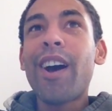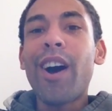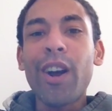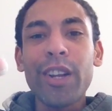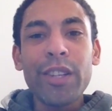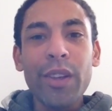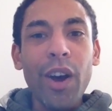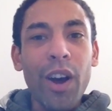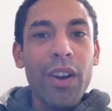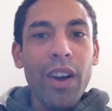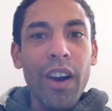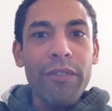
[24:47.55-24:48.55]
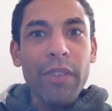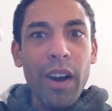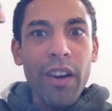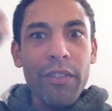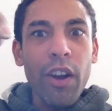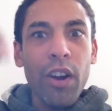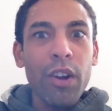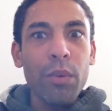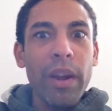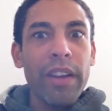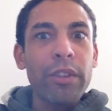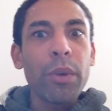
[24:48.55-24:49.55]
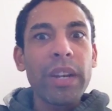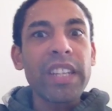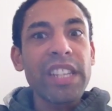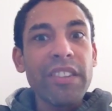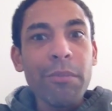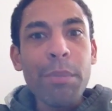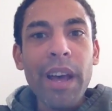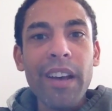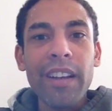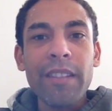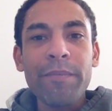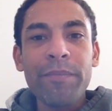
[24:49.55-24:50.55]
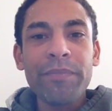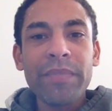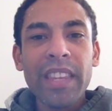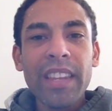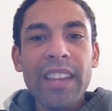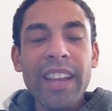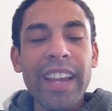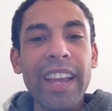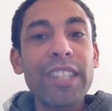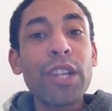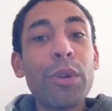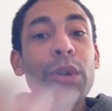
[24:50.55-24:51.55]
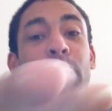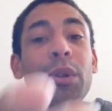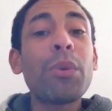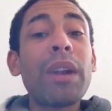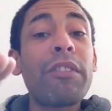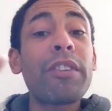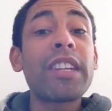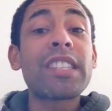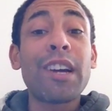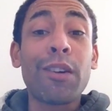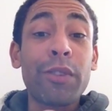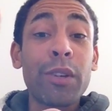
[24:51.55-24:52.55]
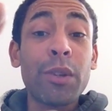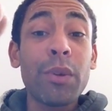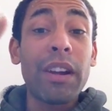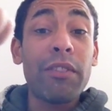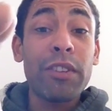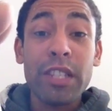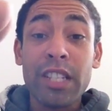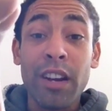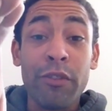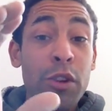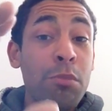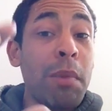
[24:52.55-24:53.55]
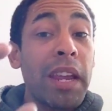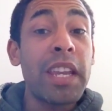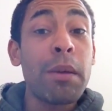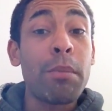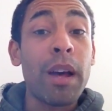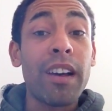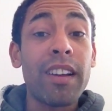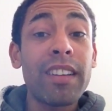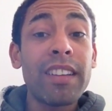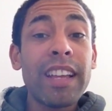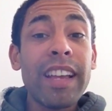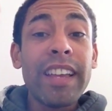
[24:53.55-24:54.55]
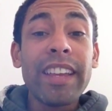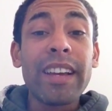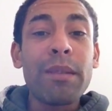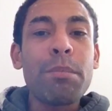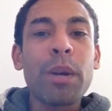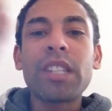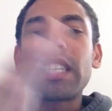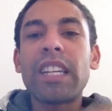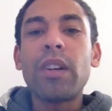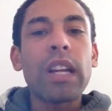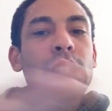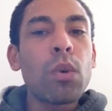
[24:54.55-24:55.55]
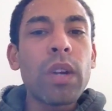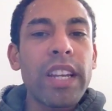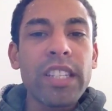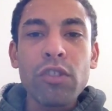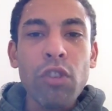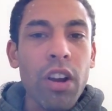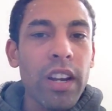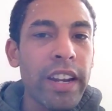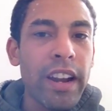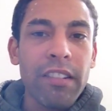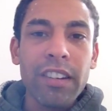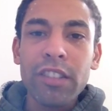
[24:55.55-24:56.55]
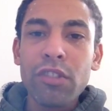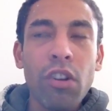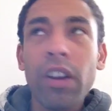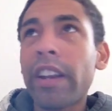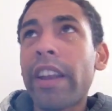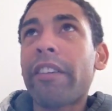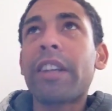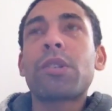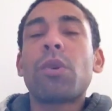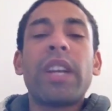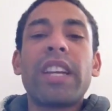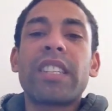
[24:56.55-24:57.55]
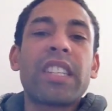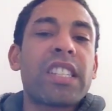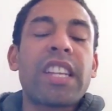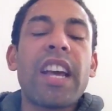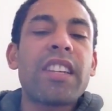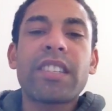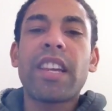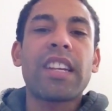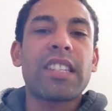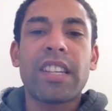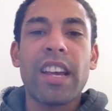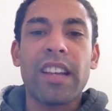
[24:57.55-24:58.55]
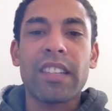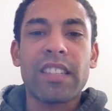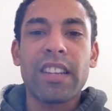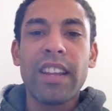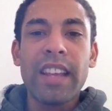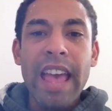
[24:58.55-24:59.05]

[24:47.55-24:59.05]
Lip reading: I've got a good way of doing this even better. Okay, so you do that for yourself. You do that for yourself. You make it better. Yeah, because that's all it is, trial and error, that's all it is. It's test, test, test.